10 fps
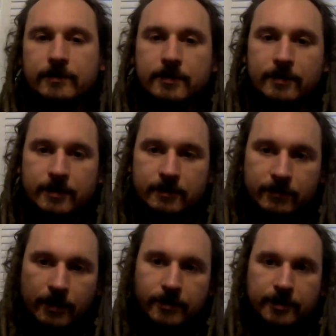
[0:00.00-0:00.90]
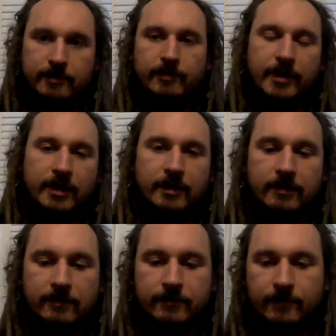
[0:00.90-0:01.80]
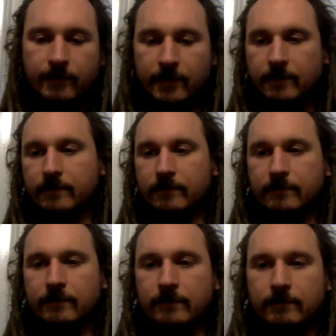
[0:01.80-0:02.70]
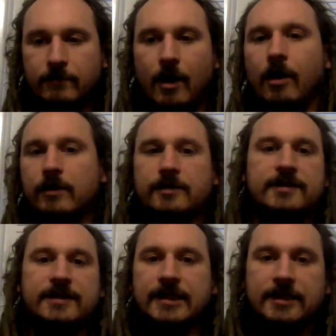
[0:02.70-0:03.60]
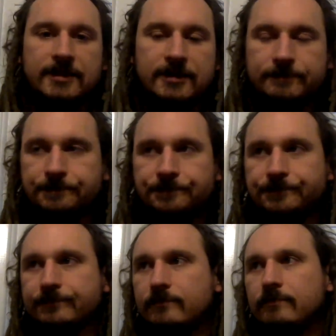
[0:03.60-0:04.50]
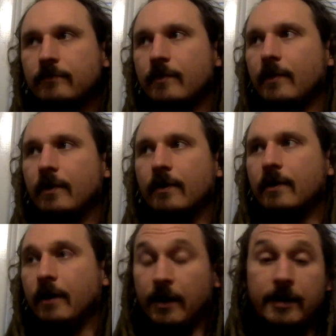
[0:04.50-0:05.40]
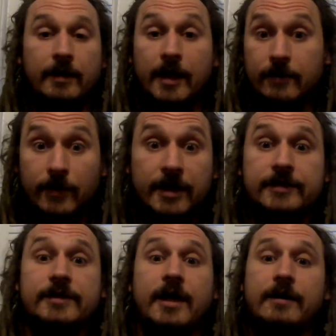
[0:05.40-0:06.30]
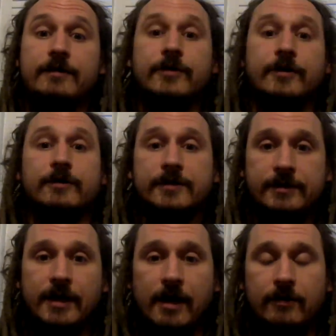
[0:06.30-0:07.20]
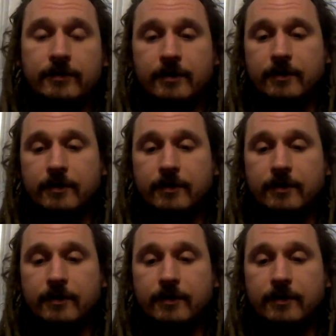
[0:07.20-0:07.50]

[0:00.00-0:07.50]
so he was throwing these big log sticks. Like what I said, you heard the sound